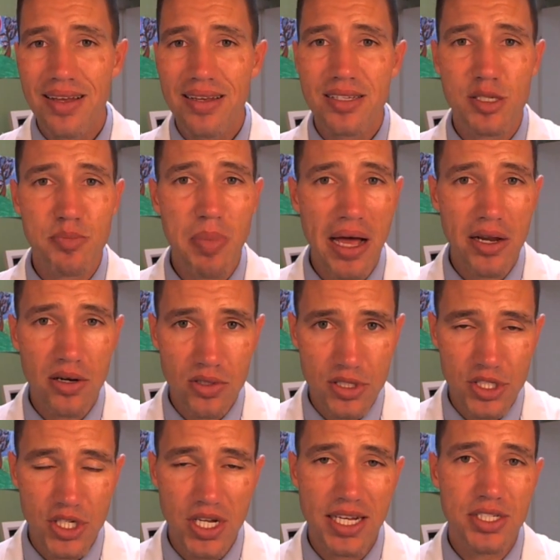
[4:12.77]
spinal
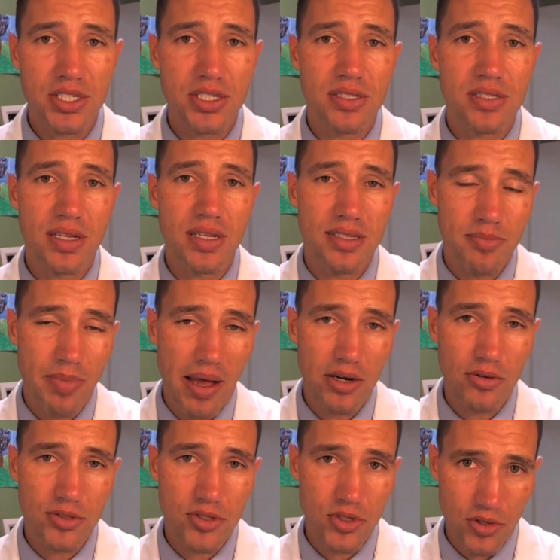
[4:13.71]
injections, and
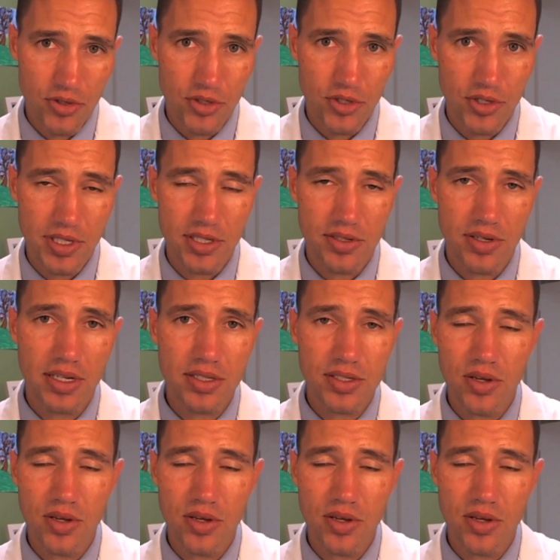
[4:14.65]
spinal surgeries, right?